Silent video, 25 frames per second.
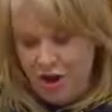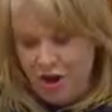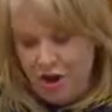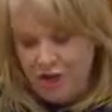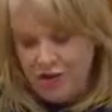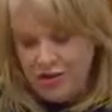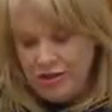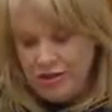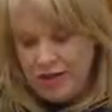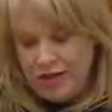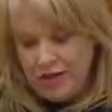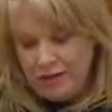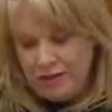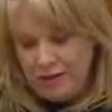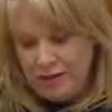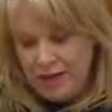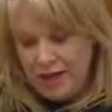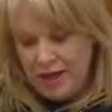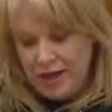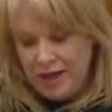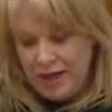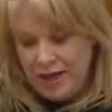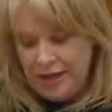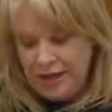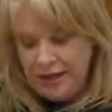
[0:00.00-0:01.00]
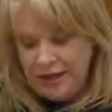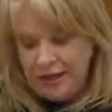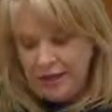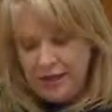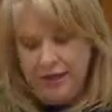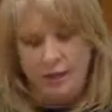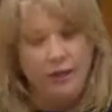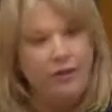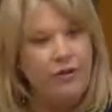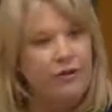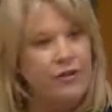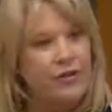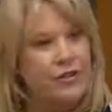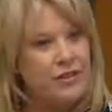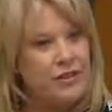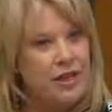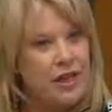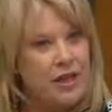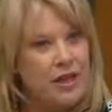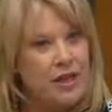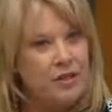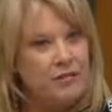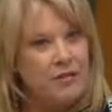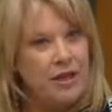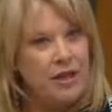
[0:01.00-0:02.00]
On display there on the
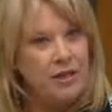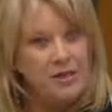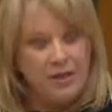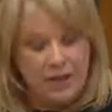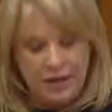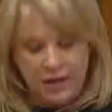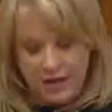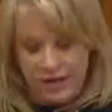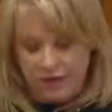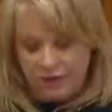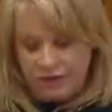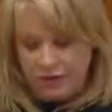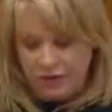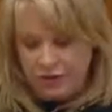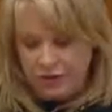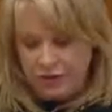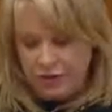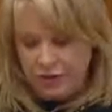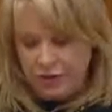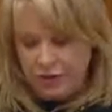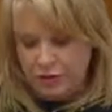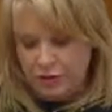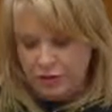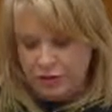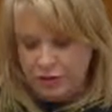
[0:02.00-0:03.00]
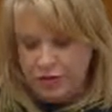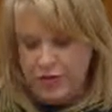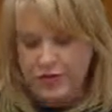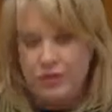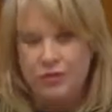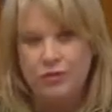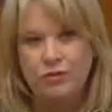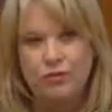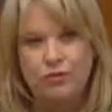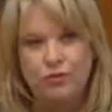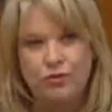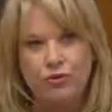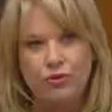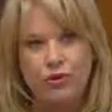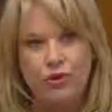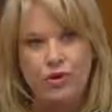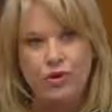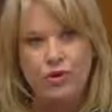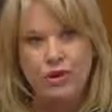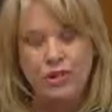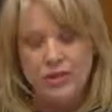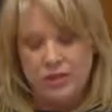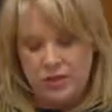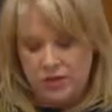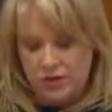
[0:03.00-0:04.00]
tarmac that afternoon was the
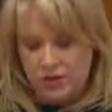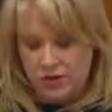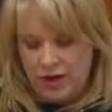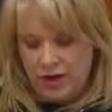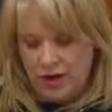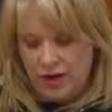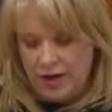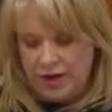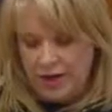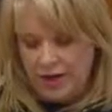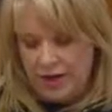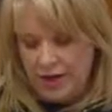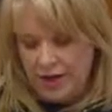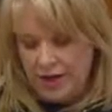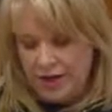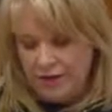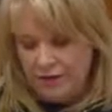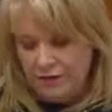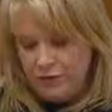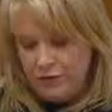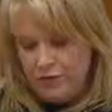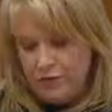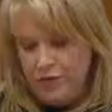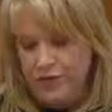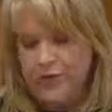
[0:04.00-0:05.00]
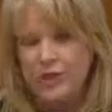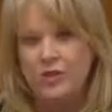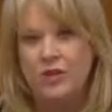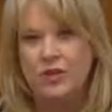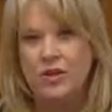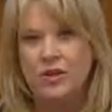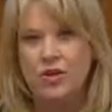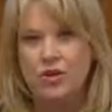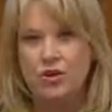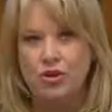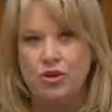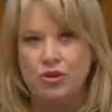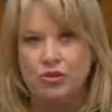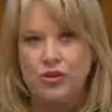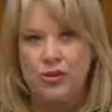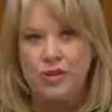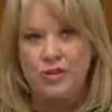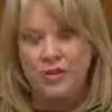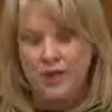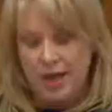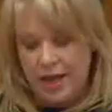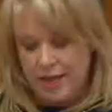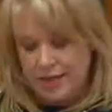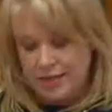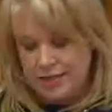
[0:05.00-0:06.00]
Royal Australian Air Force's
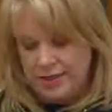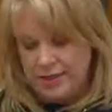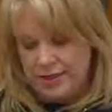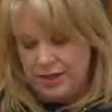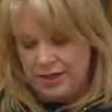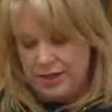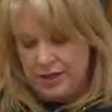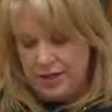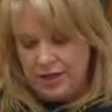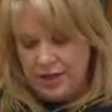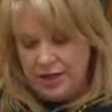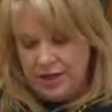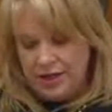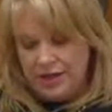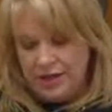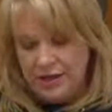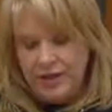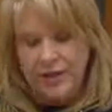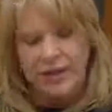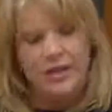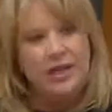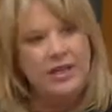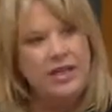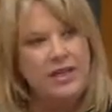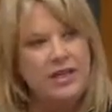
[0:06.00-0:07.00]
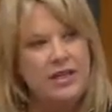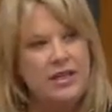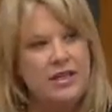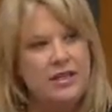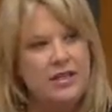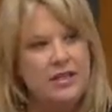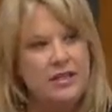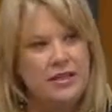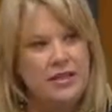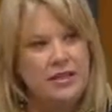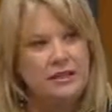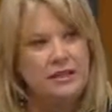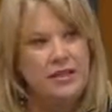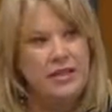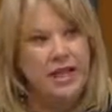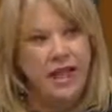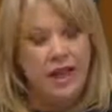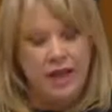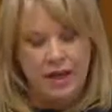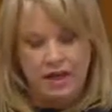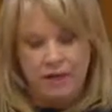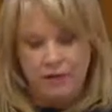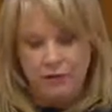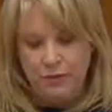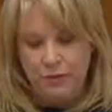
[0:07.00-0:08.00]
newest asset, the
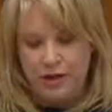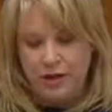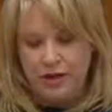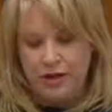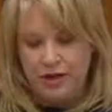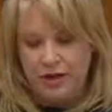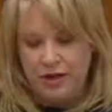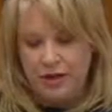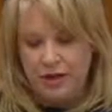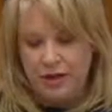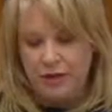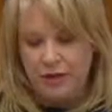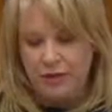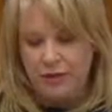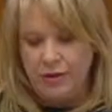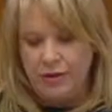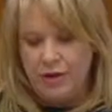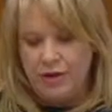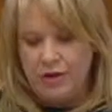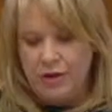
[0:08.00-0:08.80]
E7A Wedgetail.